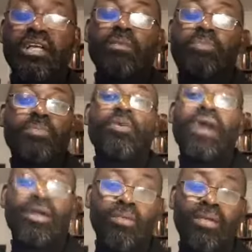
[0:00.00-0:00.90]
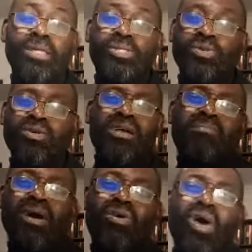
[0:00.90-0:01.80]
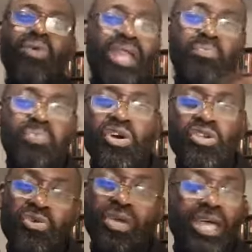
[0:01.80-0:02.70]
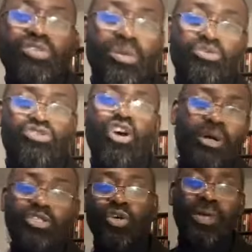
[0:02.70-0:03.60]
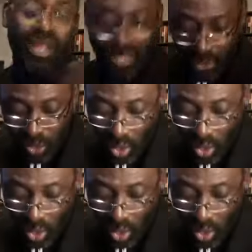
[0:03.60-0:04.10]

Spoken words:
People might not bless you, but God will employ you. You get some job and do it, and there is